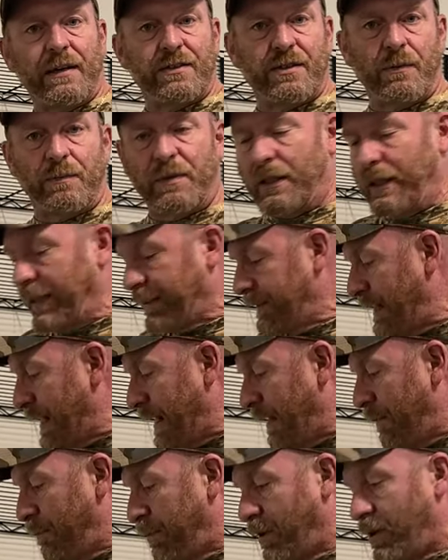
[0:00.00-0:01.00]
something like
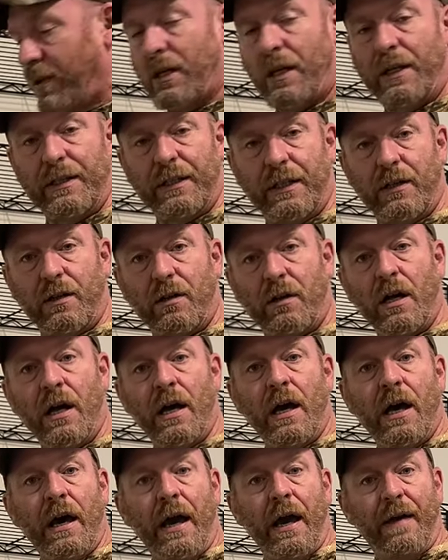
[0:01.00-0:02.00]
that, and put it on here
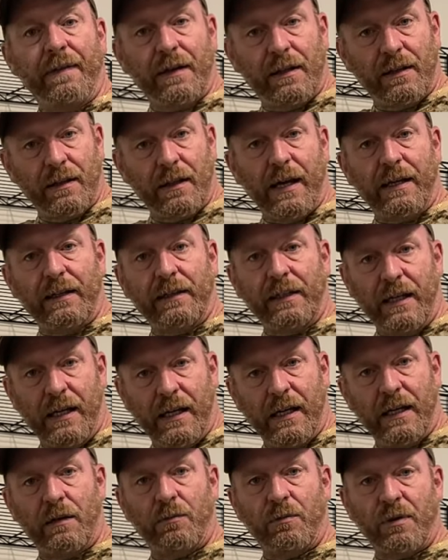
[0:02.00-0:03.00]
and then lightly
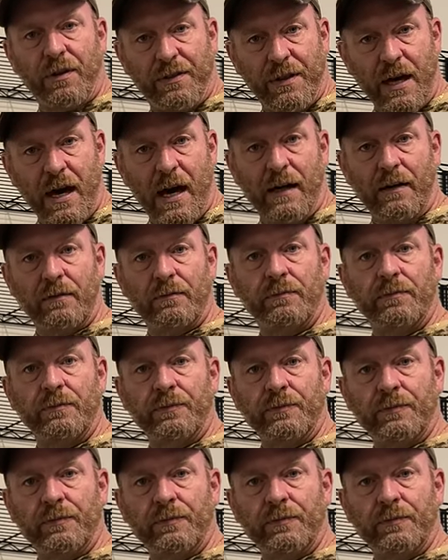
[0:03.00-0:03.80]
hit it with that.